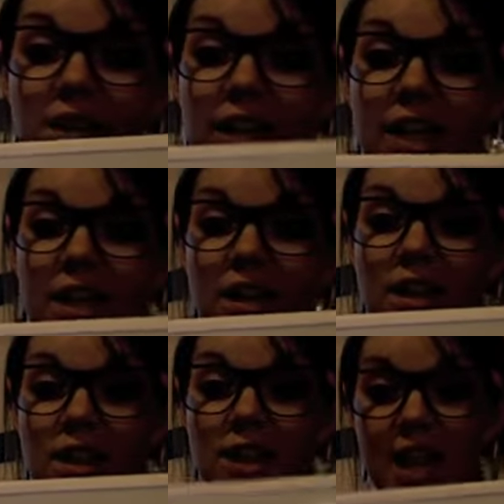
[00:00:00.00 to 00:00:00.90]
like
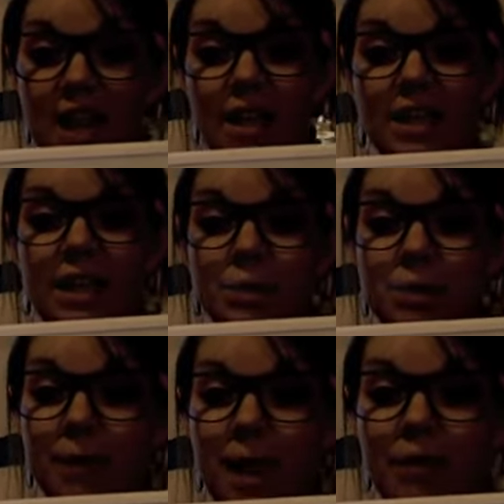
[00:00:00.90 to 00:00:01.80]
theta
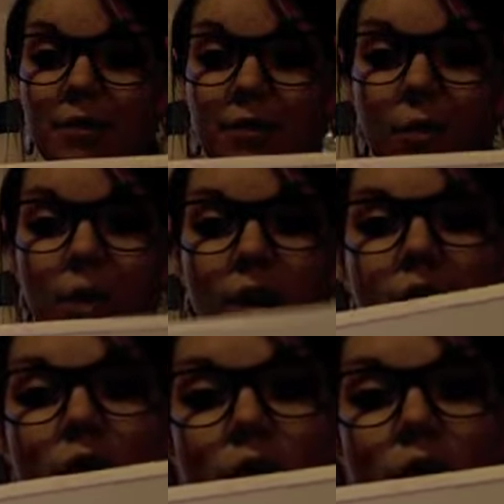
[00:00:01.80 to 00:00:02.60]
equals pi over 4,